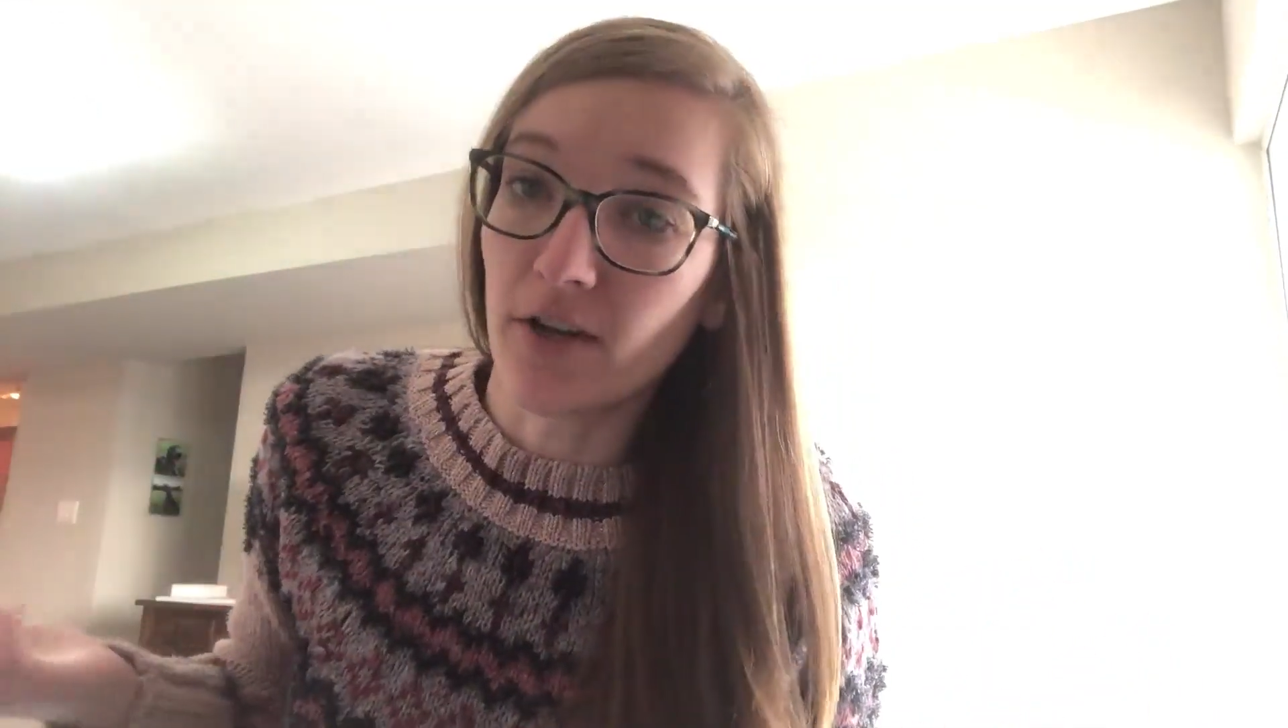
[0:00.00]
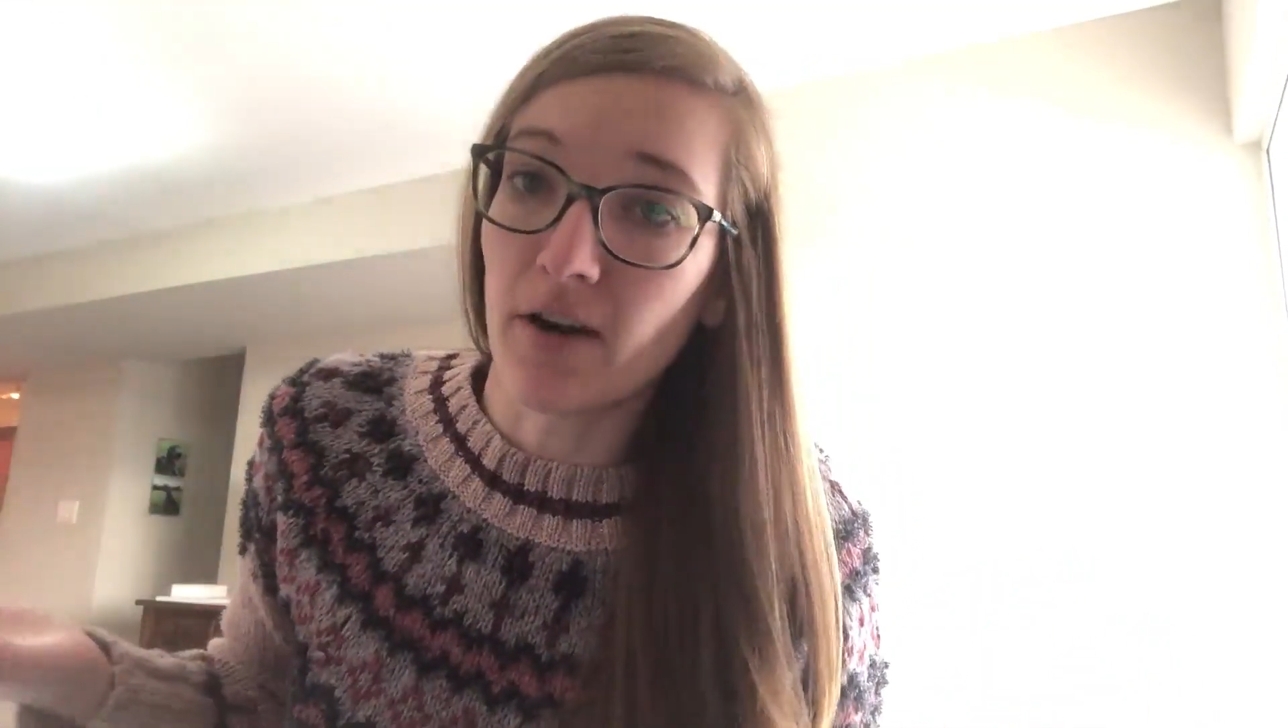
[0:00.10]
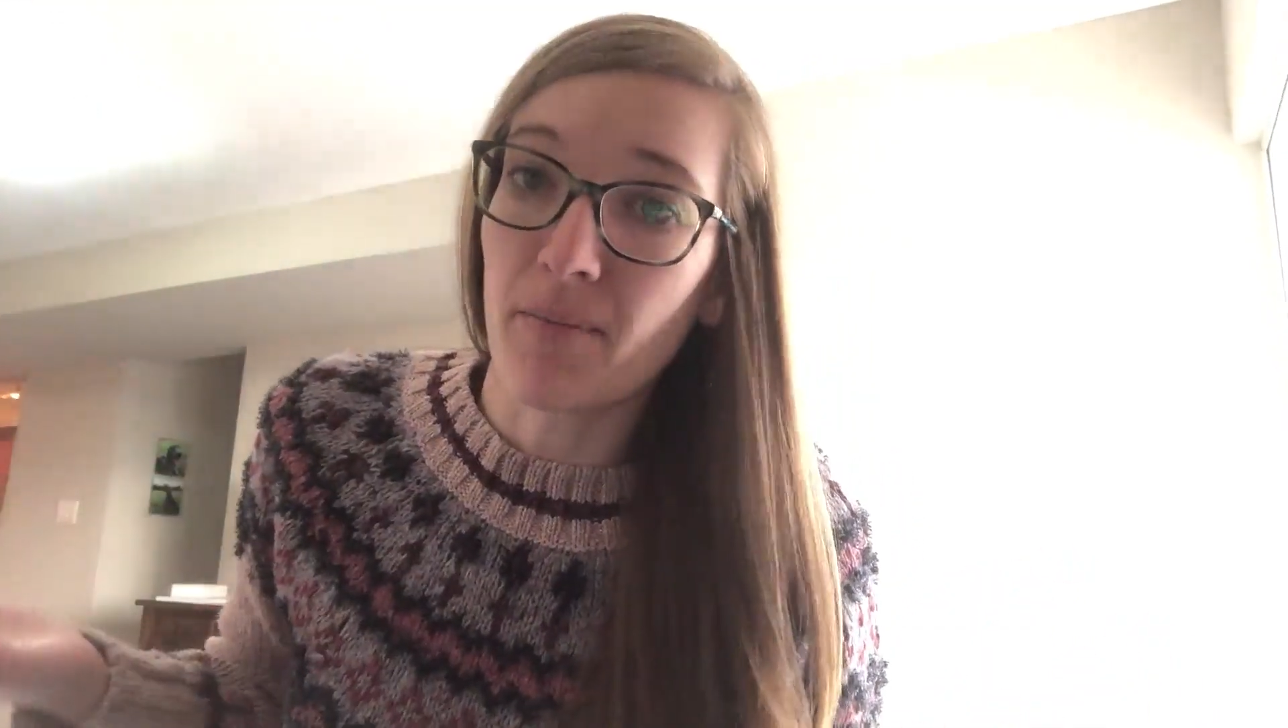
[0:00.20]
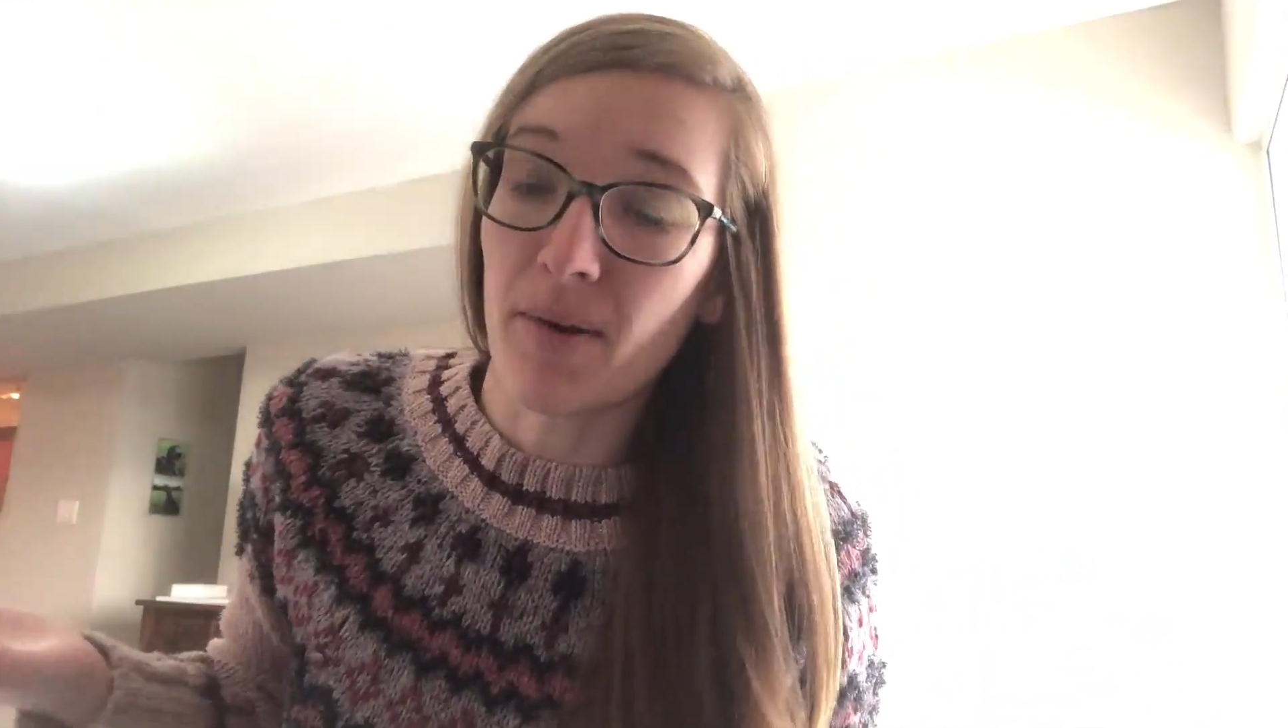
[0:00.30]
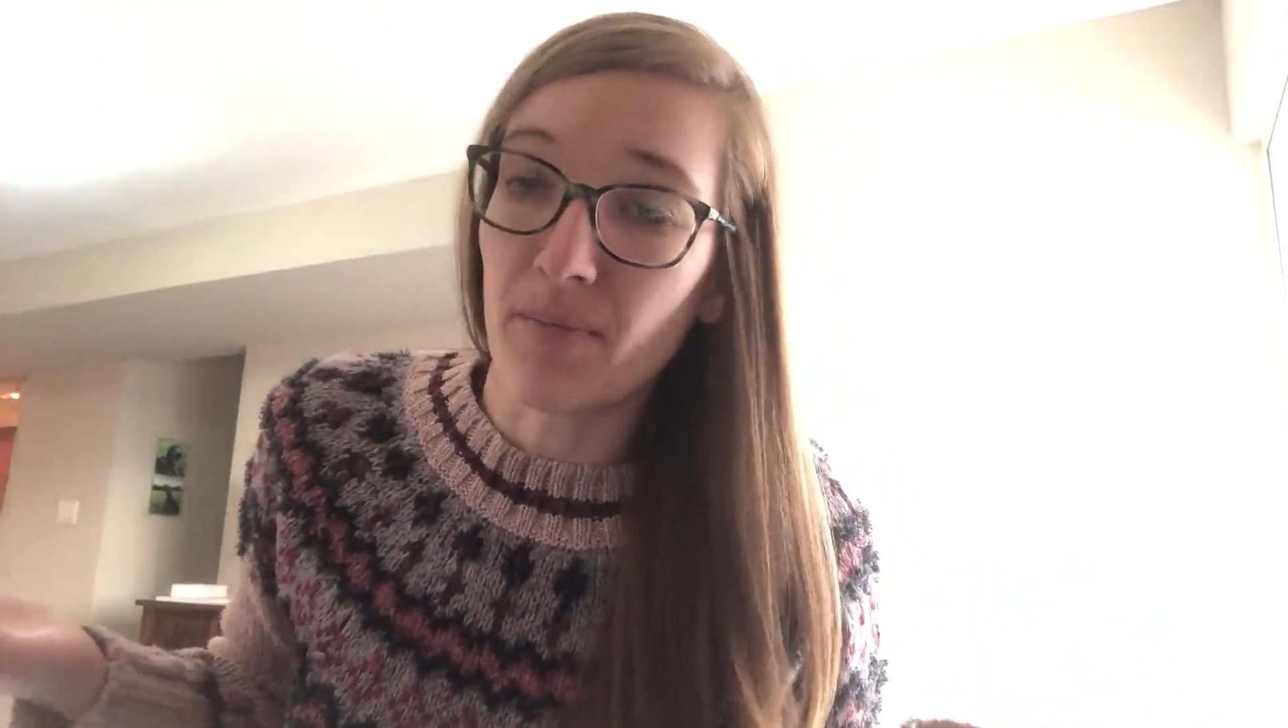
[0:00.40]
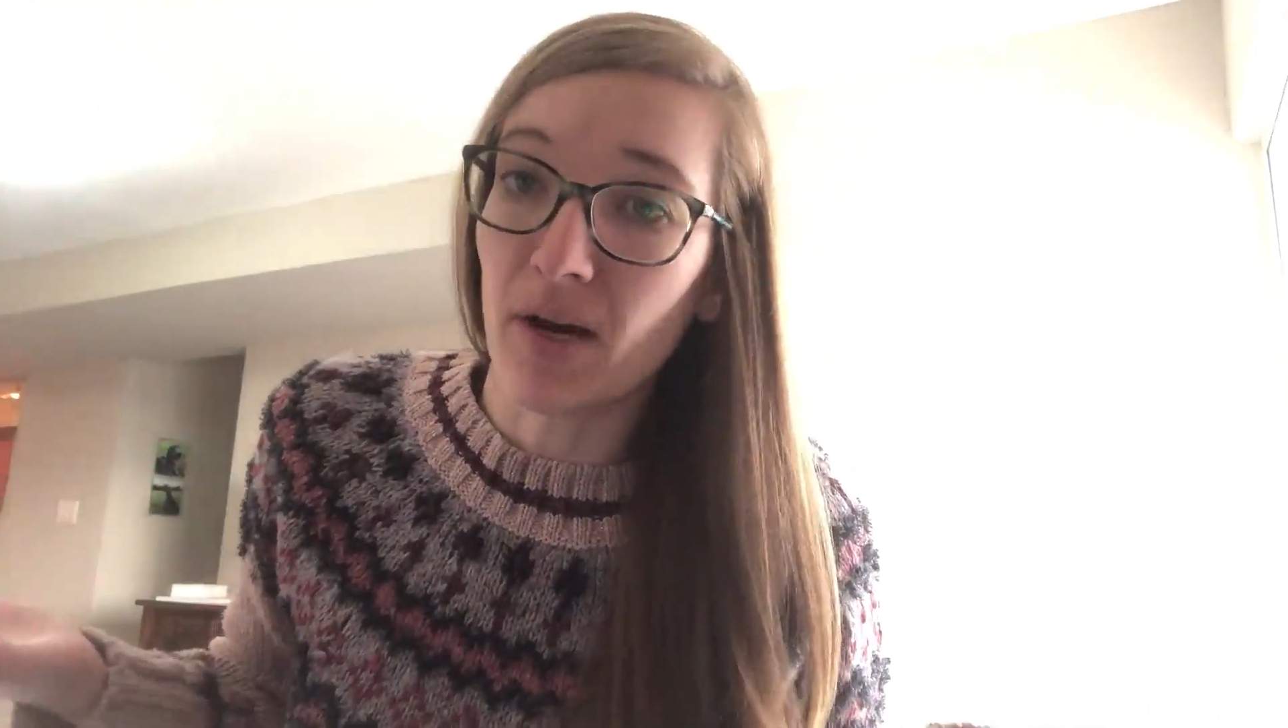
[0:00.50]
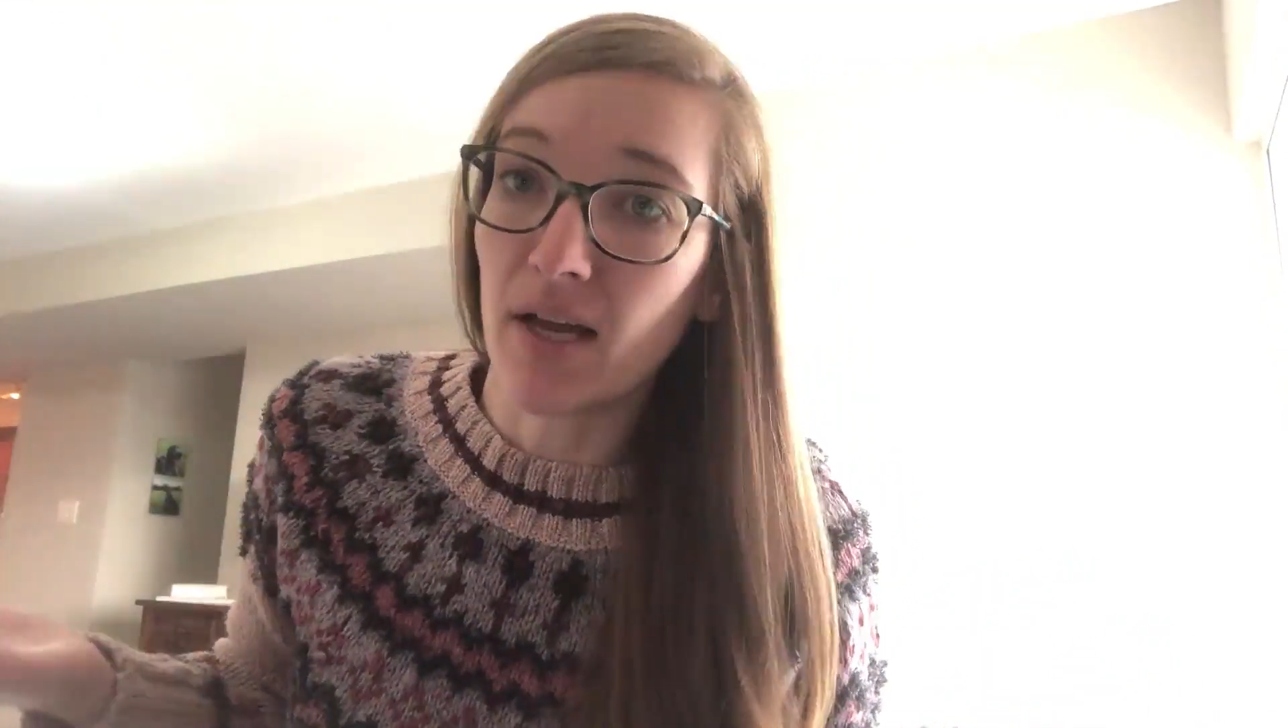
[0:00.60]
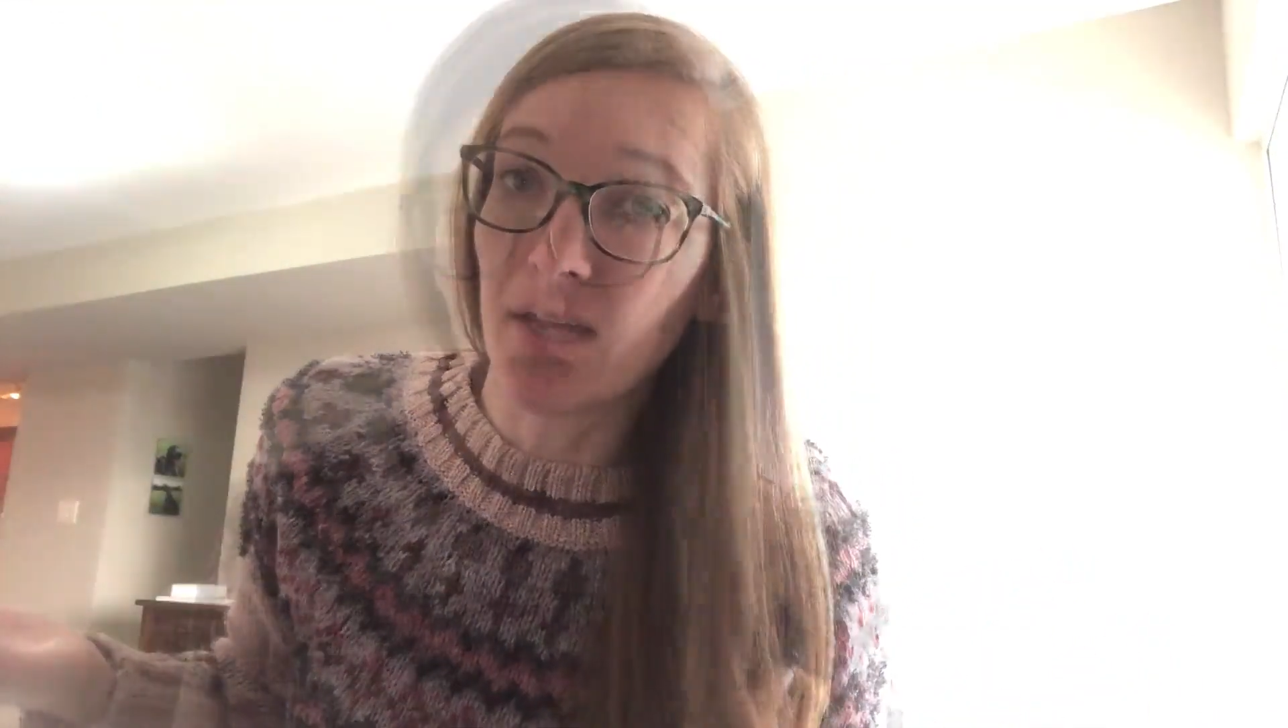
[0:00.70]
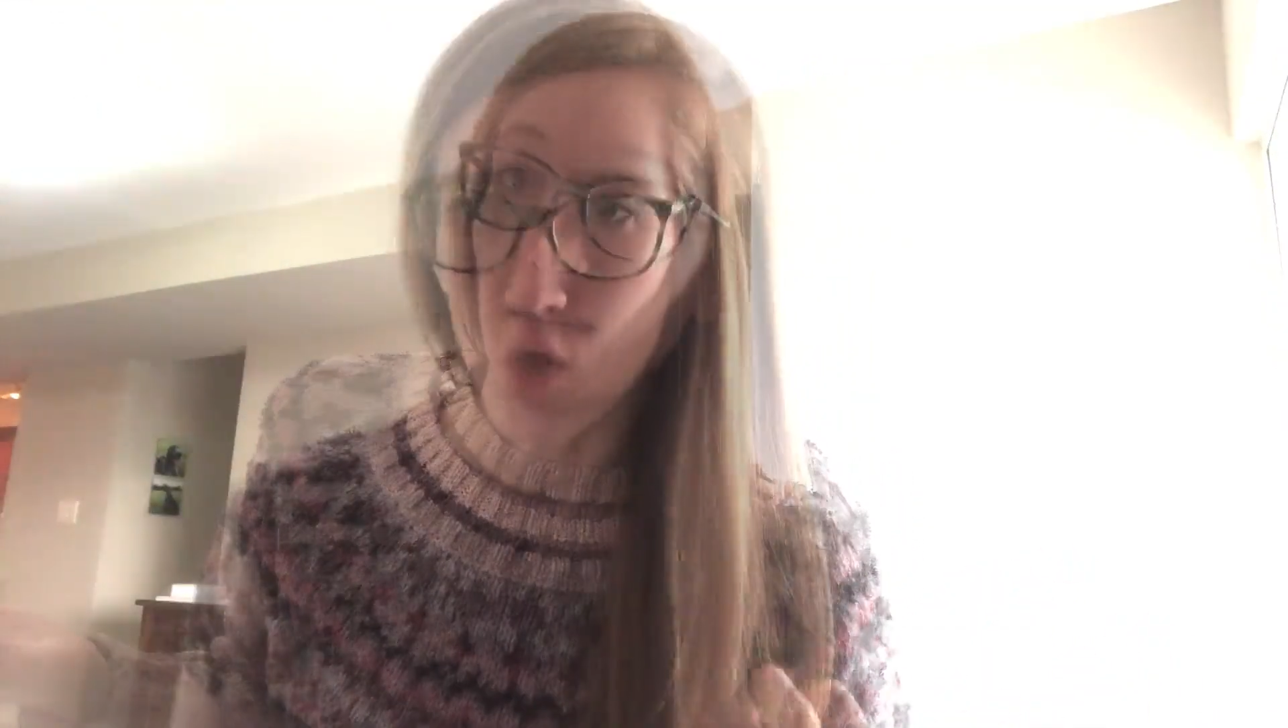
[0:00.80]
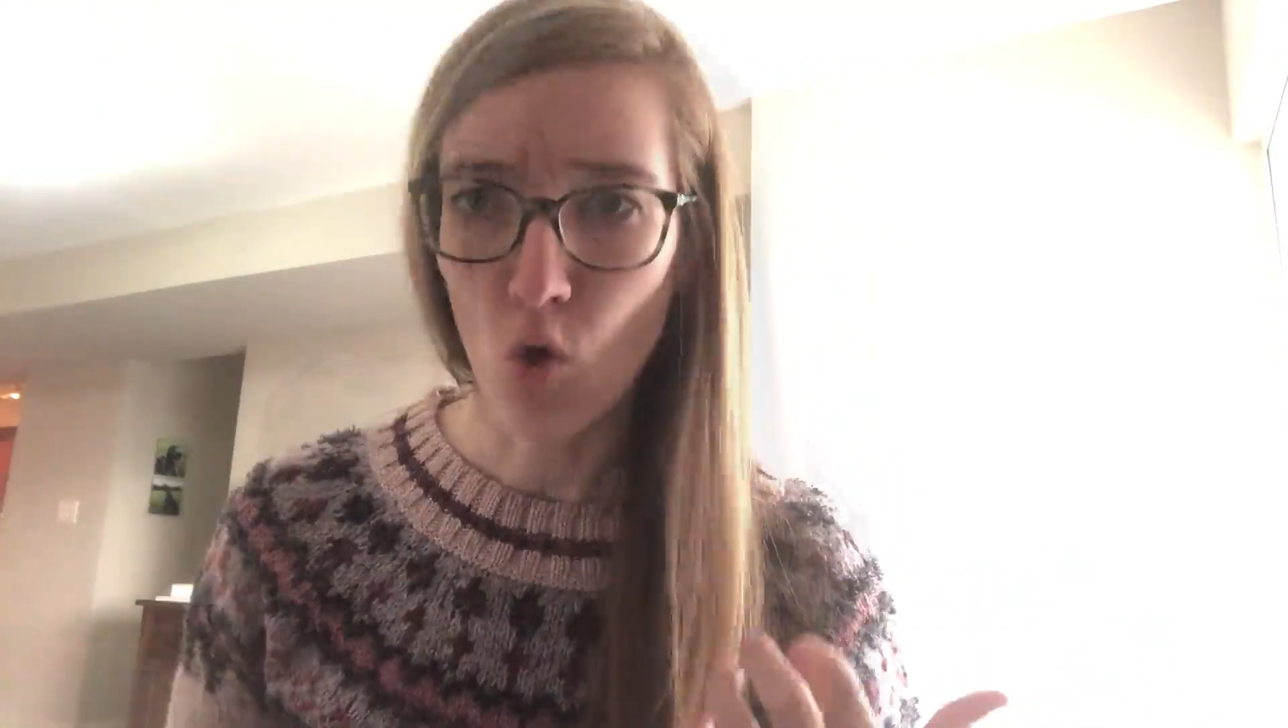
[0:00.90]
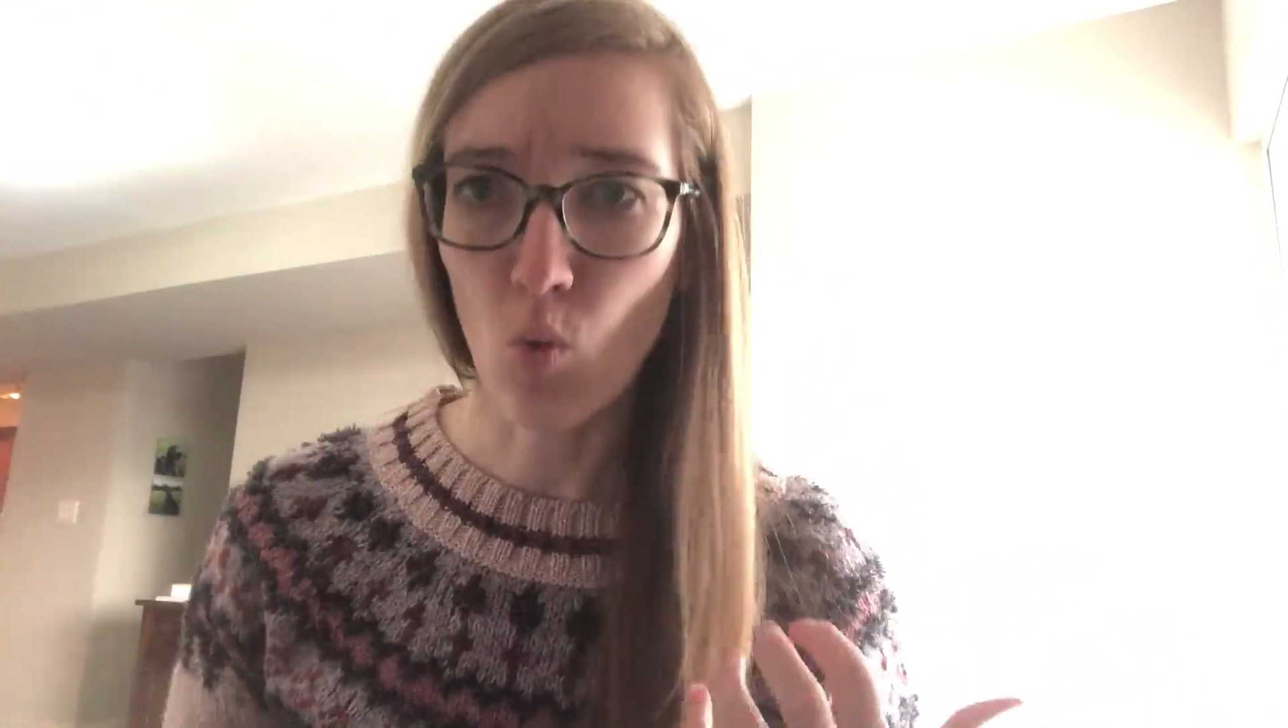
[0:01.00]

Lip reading: down on my butt.